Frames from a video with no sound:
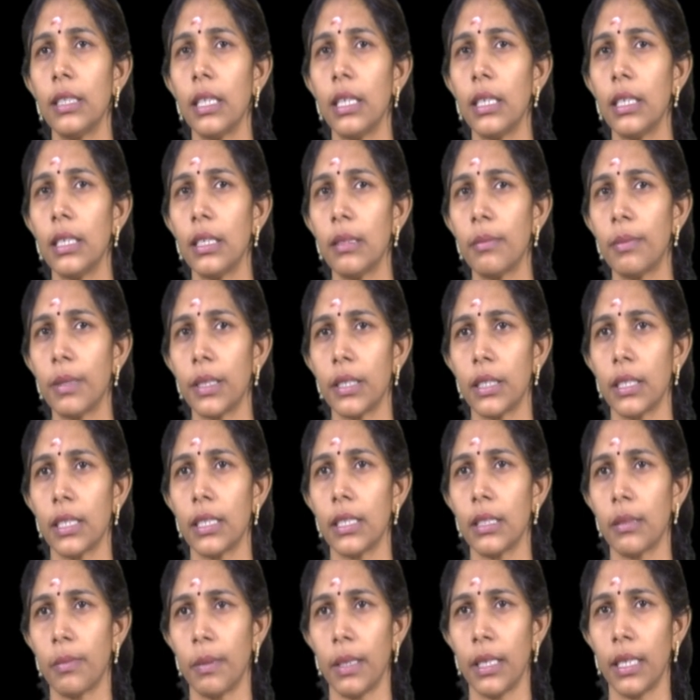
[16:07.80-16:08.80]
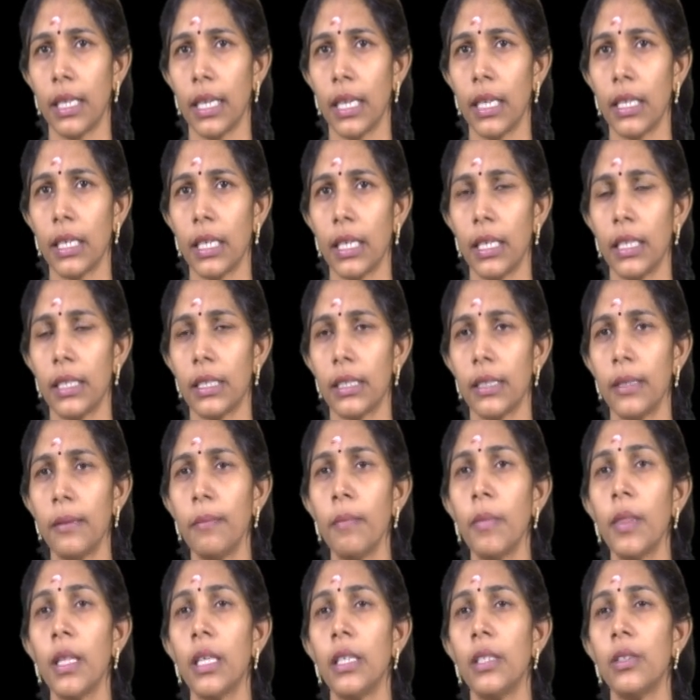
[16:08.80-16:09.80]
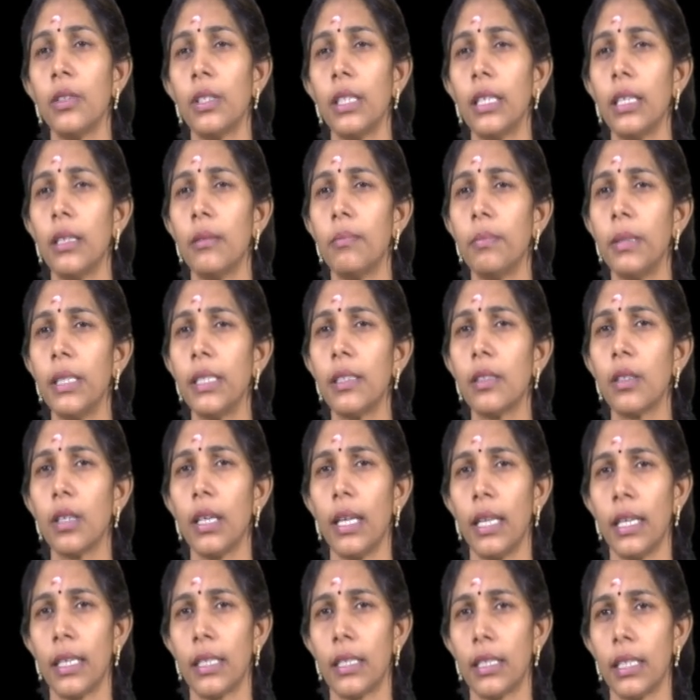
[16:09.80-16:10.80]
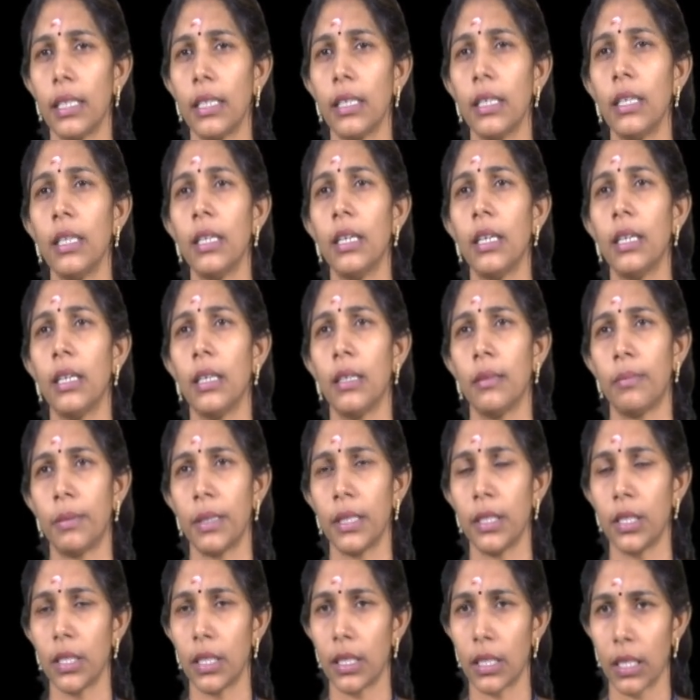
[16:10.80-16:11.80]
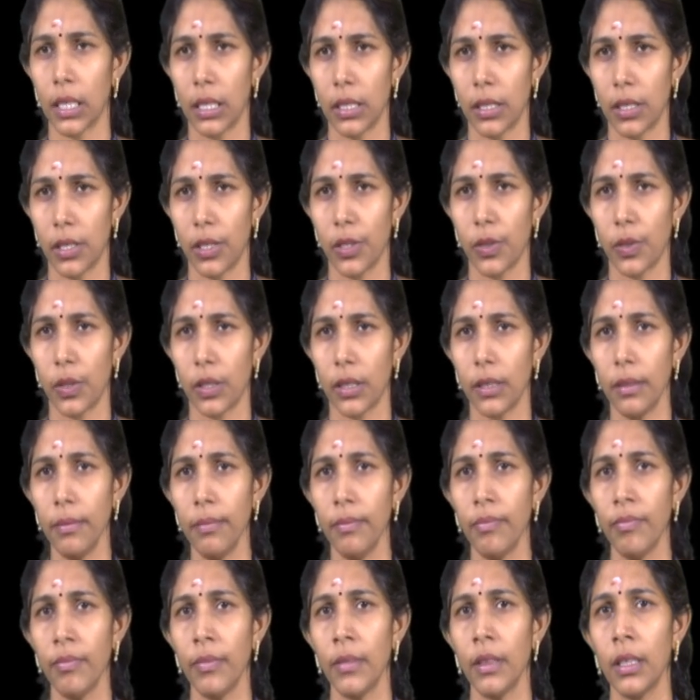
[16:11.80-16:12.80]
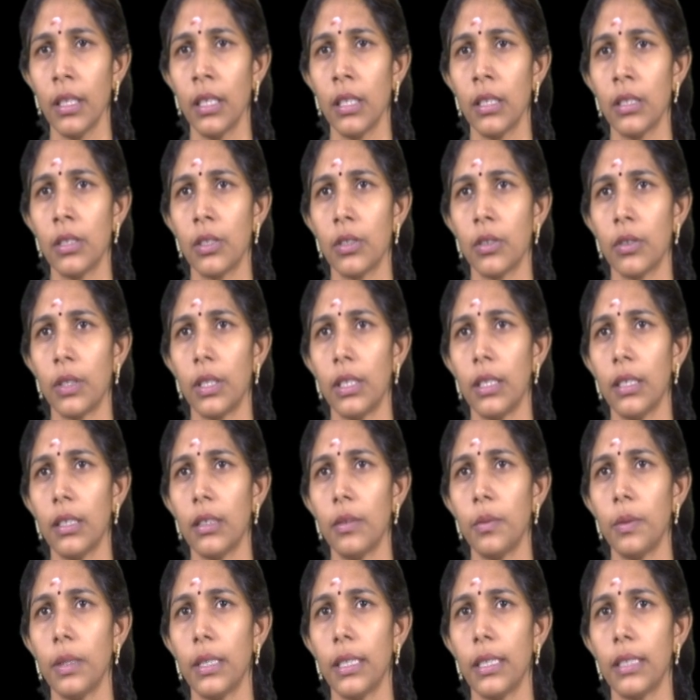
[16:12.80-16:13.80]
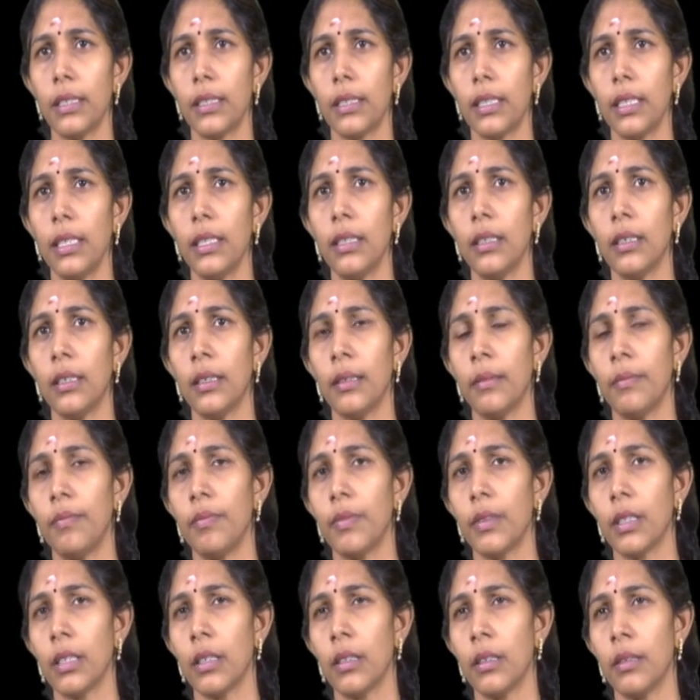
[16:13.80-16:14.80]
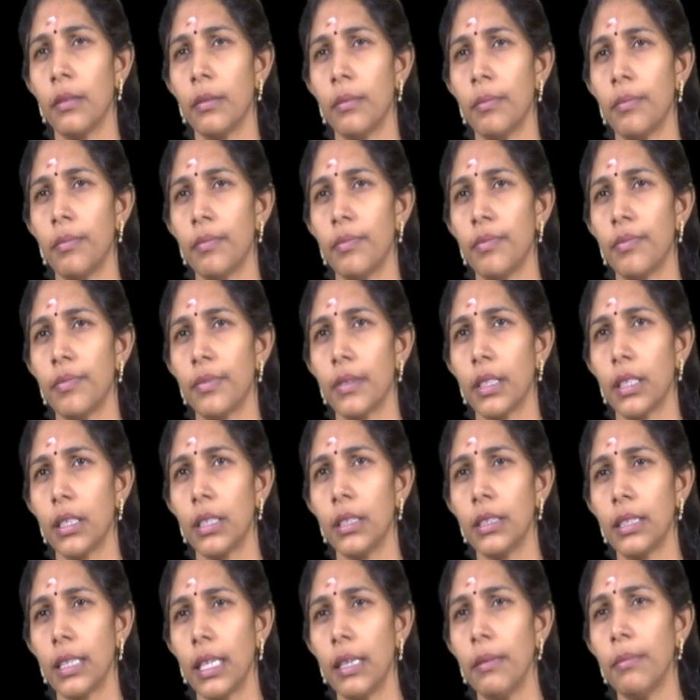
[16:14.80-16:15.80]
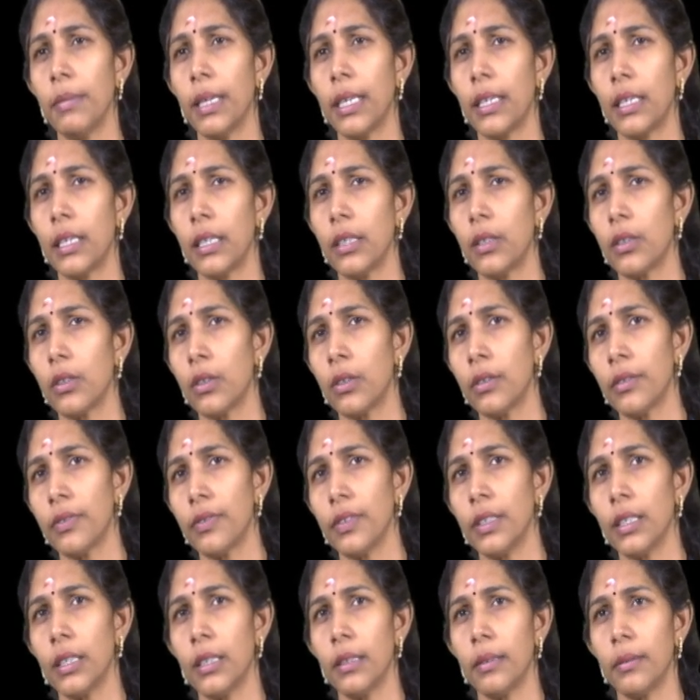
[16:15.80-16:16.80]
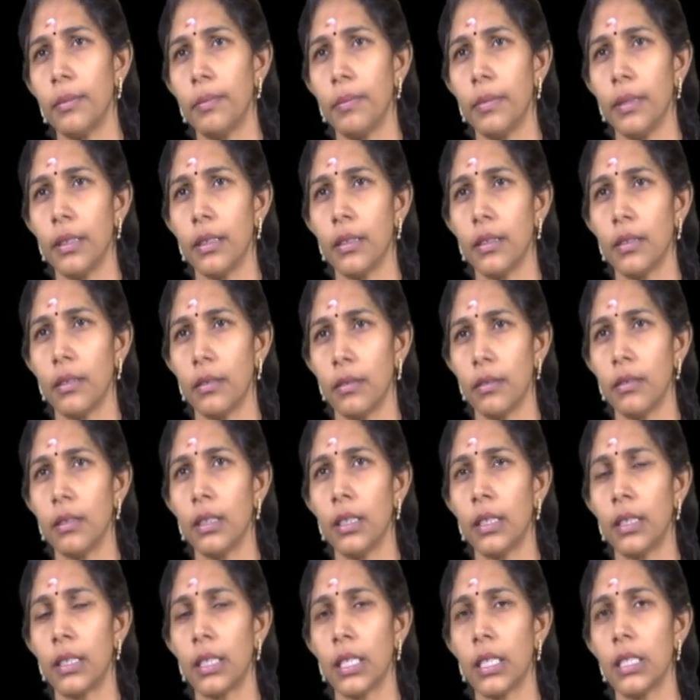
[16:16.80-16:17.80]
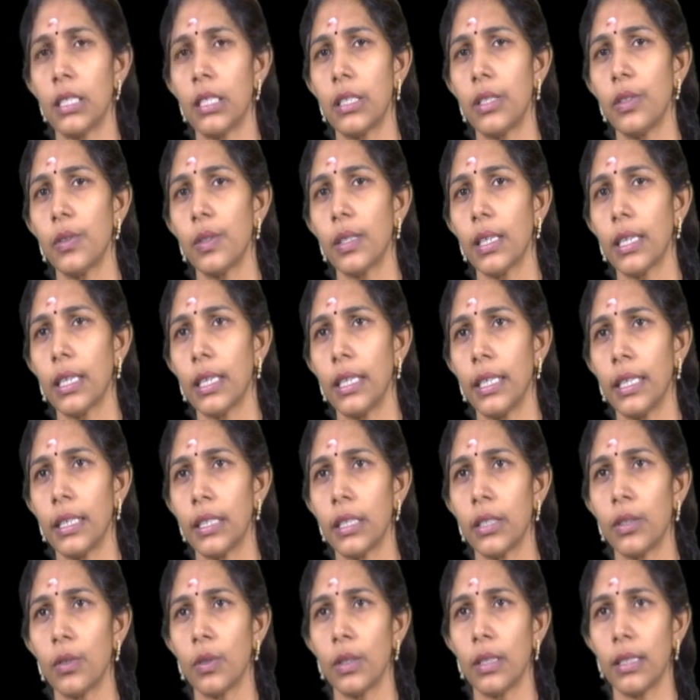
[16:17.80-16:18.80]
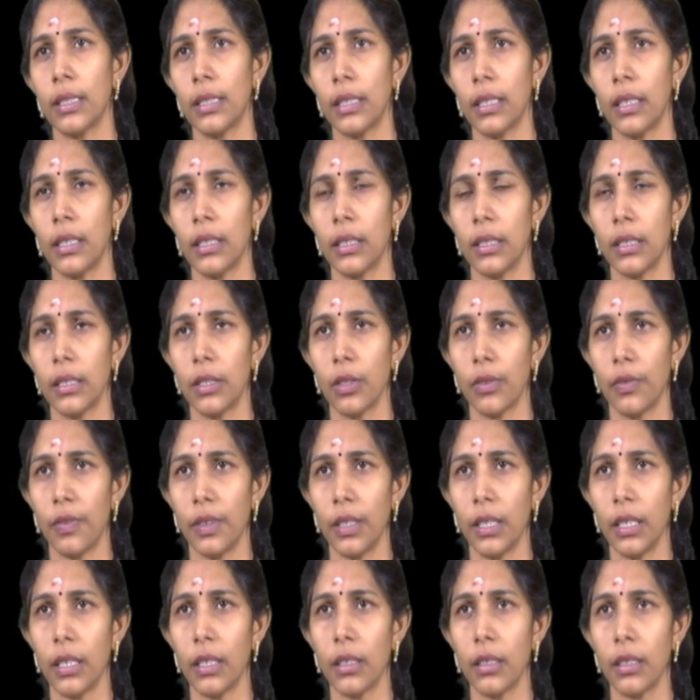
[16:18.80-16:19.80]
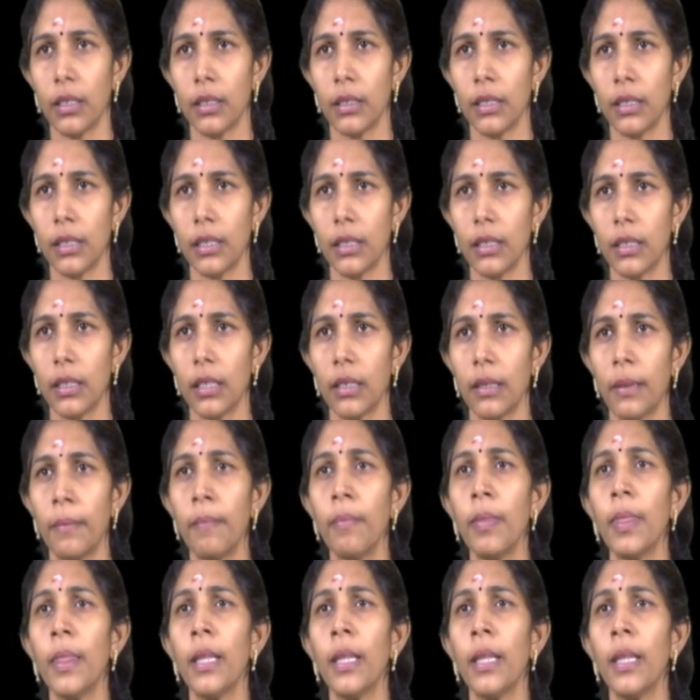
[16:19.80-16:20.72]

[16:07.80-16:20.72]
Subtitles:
cylinder pressure has been calculated using a piezoelectric pressure transducer. So here we can see the a schematic of the transducer connected to the cylinder. So here this is the